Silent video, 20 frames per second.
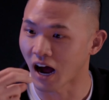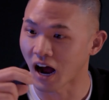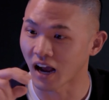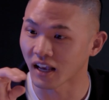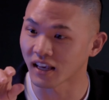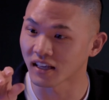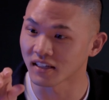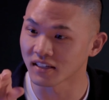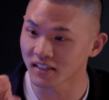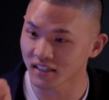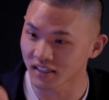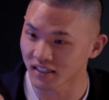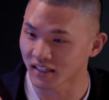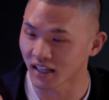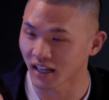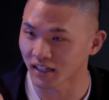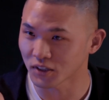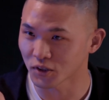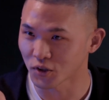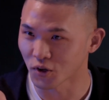I can see
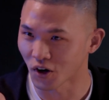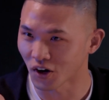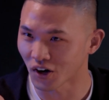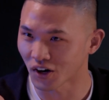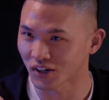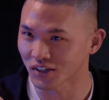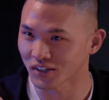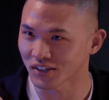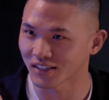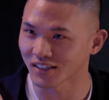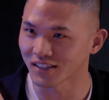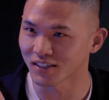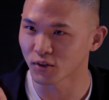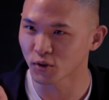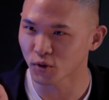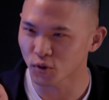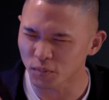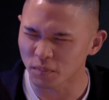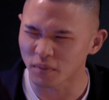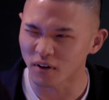that your heart is
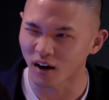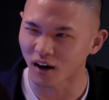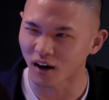super